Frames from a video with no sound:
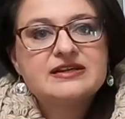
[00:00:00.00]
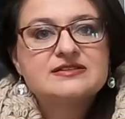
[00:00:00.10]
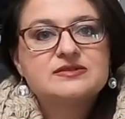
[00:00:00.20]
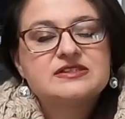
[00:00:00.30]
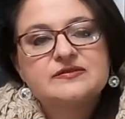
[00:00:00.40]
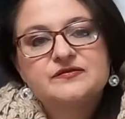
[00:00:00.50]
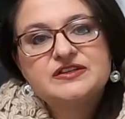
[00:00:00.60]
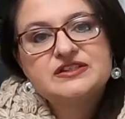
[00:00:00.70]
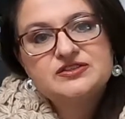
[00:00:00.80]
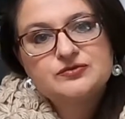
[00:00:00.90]
next was some
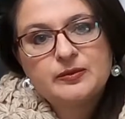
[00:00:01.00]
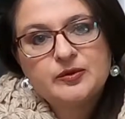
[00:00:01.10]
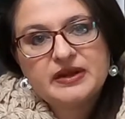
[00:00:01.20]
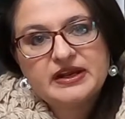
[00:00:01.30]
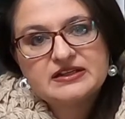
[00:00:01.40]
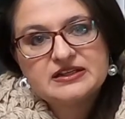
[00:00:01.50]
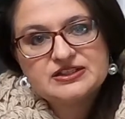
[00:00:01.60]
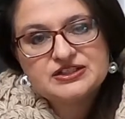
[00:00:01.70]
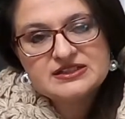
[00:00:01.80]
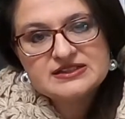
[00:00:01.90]
vintage Rubbermaid
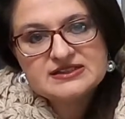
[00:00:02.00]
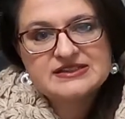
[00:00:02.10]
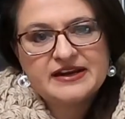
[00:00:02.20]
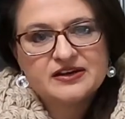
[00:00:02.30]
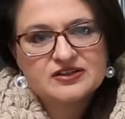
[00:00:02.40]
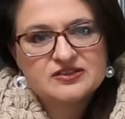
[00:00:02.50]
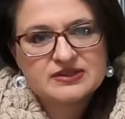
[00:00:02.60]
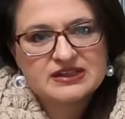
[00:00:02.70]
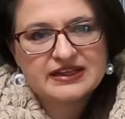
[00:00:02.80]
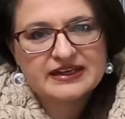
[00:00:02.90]
dishes, containers
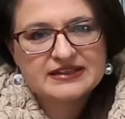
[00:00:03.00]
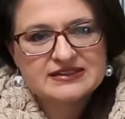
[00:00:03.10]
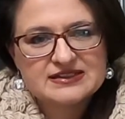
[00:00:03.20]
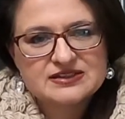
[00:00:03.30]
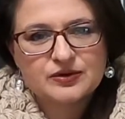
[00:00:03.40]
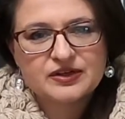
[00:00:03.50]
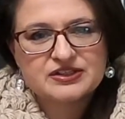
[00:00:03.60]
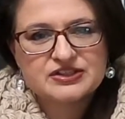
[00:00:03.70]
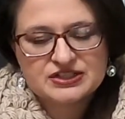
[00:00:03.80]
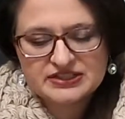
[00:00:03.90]
with lids,
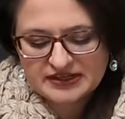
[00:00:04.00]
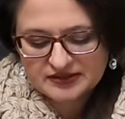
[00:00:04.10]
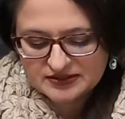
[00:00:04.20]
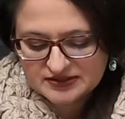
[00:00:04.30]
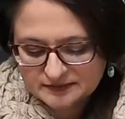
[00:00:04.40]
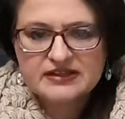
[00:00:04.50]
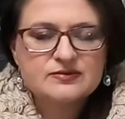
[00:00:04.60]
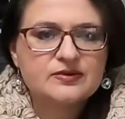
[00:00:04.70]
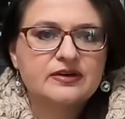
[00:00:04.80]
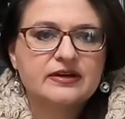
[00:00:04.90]
storage containers.
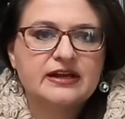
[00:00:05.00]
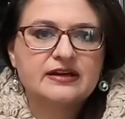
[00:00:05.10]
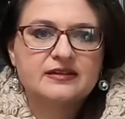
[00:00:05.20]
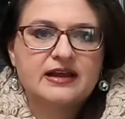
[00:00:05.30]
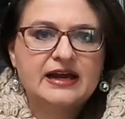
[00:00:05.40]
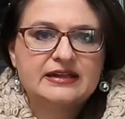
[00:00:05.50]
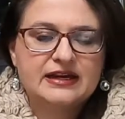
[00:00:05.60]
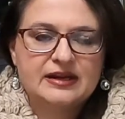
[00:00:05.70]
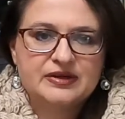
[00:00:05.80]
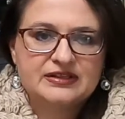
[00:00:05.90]
These were in a lot
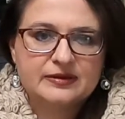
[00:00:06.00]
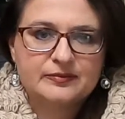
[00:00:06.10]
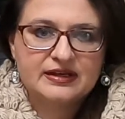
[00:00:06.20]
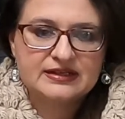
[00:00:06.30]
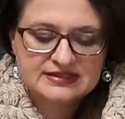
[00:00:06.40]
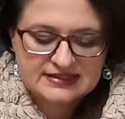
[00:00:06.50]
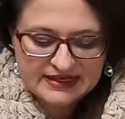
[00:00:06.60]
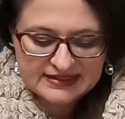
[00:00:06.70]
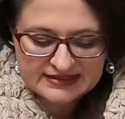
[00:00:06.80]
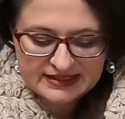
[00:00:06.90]
that I picked up at an
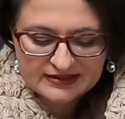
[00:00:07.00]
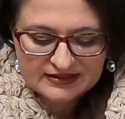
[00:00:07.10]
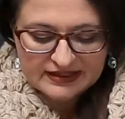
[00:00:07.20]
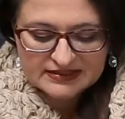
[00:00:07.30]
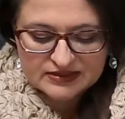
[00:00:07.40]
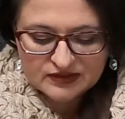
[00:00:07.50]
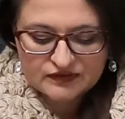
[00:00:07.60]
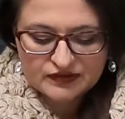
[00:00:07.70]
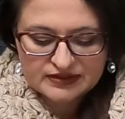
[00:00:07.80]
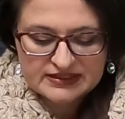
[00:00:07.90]
estate sale. They sold
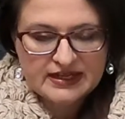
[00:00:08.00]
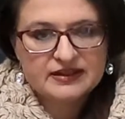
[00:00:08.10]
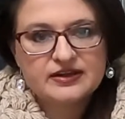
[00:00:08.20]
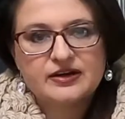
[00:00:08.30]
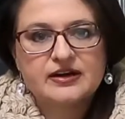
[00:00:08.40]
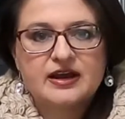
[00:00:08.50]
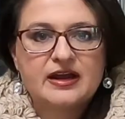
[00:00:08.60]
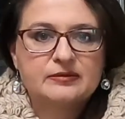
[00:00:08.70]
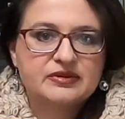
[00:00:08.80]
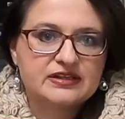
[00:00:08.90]
for
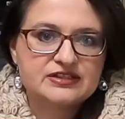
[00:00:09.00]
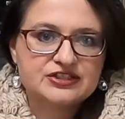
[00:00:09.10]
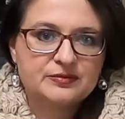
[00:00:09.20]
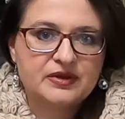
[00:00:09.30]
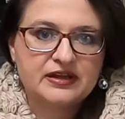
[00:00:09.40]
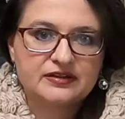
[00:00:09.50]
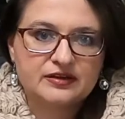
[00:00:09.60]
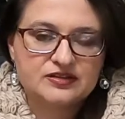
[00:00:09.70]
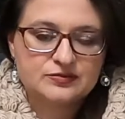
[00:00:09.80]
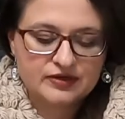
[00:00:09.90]
$10.39 plus shipping, and
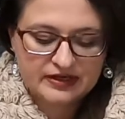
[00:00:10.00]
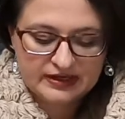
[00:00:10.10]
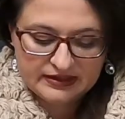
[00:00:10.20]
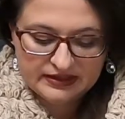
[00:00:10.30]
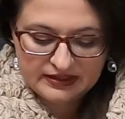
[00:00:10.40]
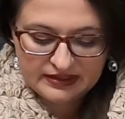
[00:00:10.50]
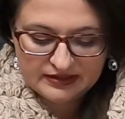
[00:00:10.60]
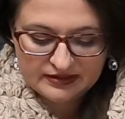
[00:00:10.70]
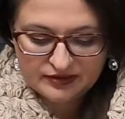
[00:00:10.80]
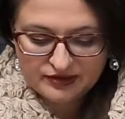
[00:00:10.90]
those were in
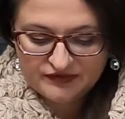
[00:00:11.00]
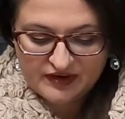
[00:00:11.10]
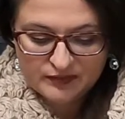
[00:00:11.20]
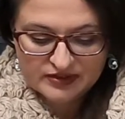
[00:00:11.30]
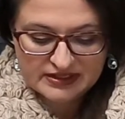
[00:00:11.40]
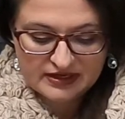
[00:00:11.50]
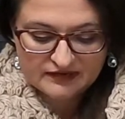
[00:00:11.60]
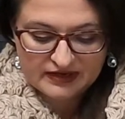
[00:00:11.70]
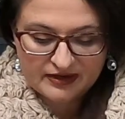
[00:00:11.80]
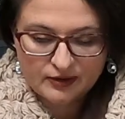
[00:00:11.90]
the 35%
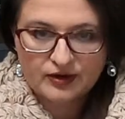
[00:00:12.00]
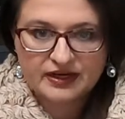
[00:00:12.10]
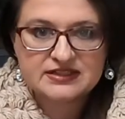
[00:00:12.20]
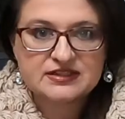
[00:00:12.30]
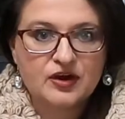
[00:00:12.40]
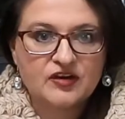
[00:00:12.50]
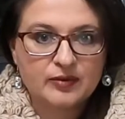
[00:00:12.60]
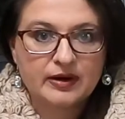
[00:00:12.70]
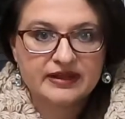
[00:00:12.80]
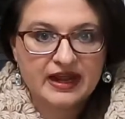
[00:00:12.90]
off category, so I've
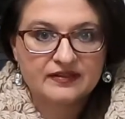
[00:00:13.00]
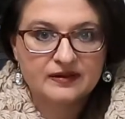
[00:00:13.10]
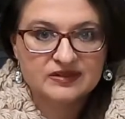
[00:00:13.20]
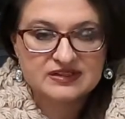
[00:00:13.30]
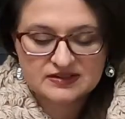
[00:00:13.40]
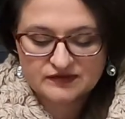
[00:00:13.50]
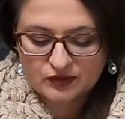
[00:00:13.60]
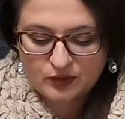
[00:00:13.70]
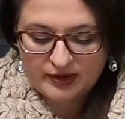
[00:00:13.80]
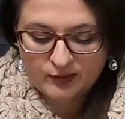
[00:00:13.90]
probably had them listed for
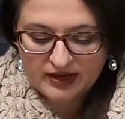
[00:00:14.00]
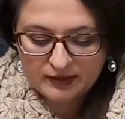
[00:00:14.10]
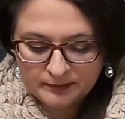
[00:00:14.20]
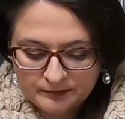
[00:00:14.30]
quite a while.